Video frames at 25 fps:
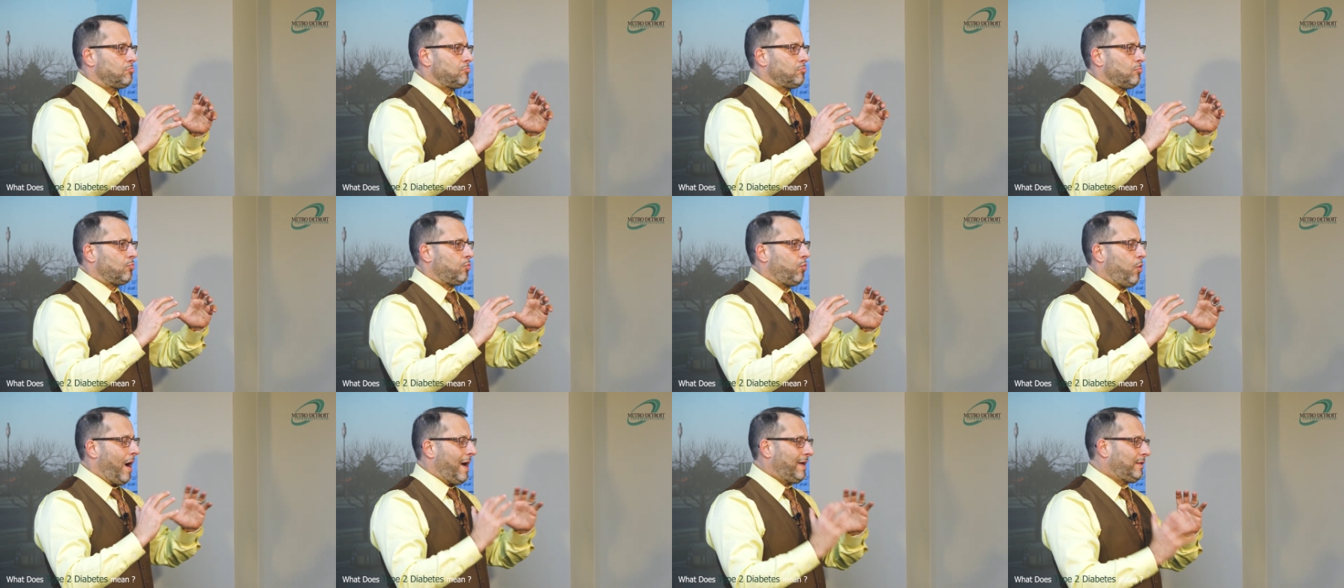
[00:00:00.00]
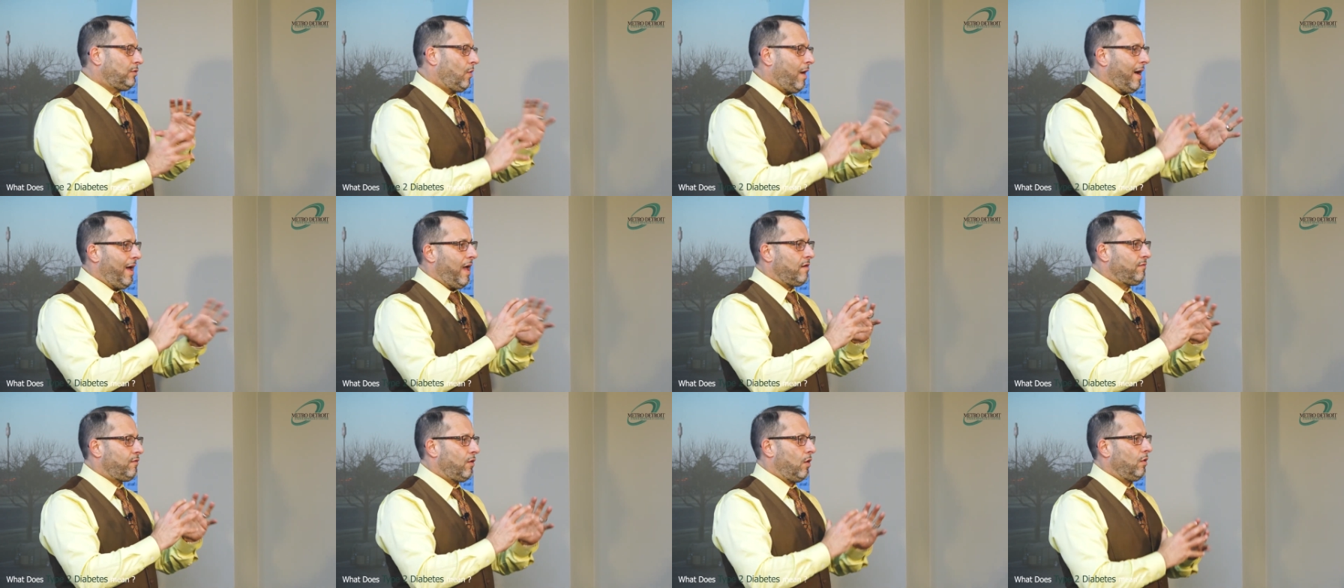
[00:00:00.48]
why do I
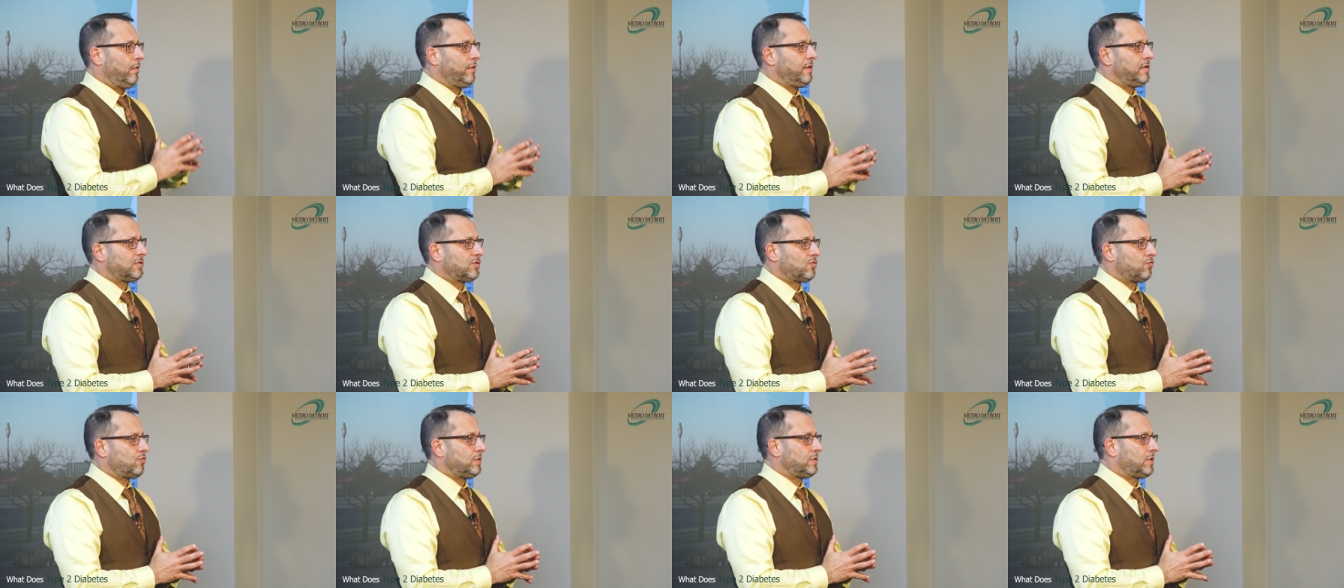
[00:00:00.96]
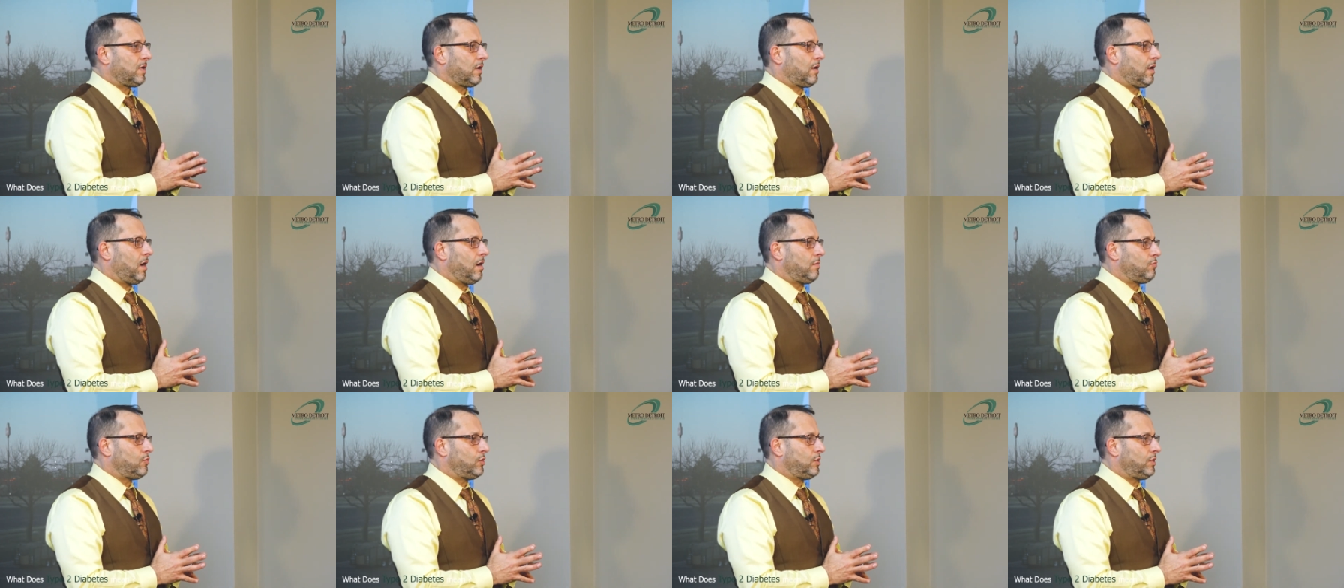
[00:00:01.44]
have all these risks that
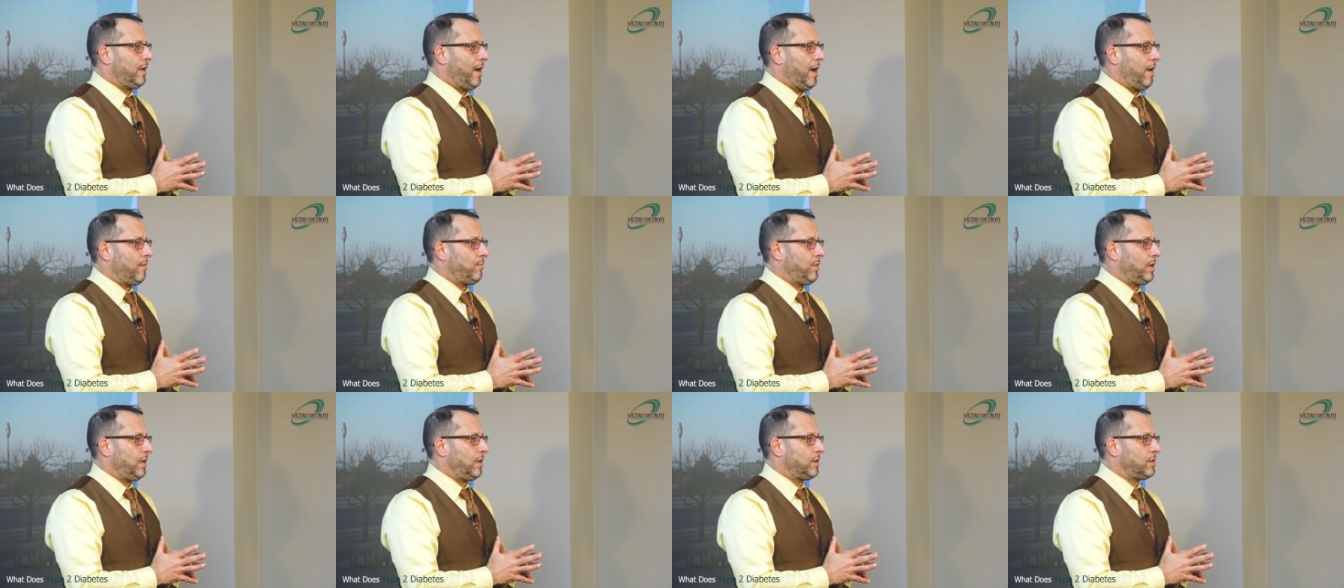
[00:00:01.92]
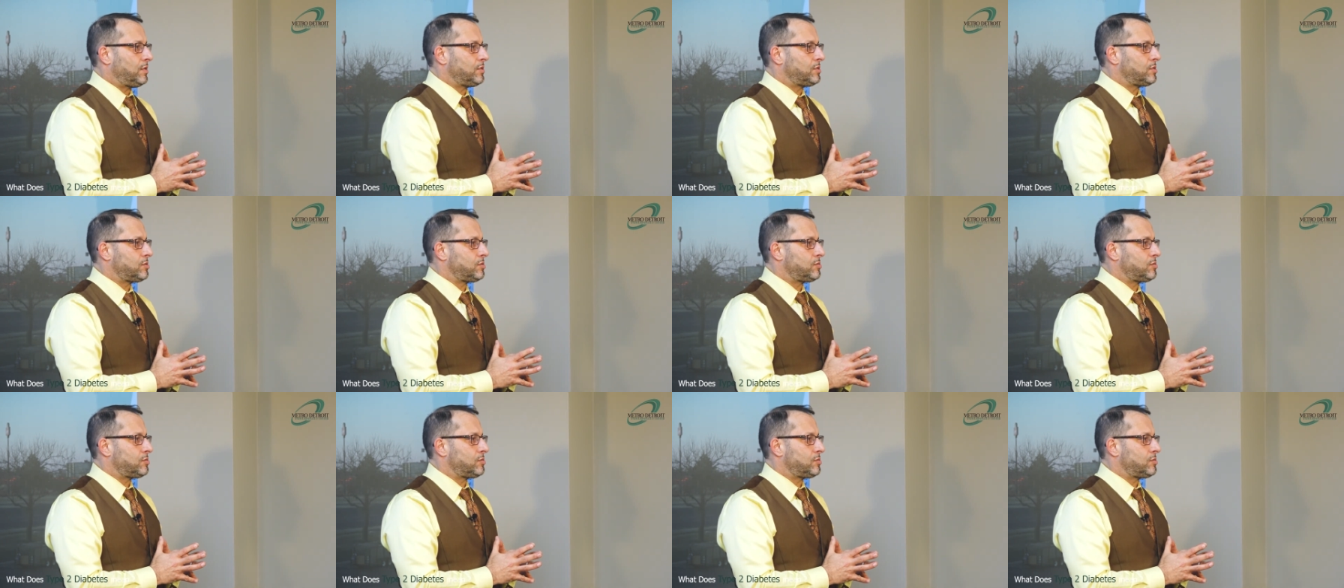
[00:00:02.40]
come with diabetes?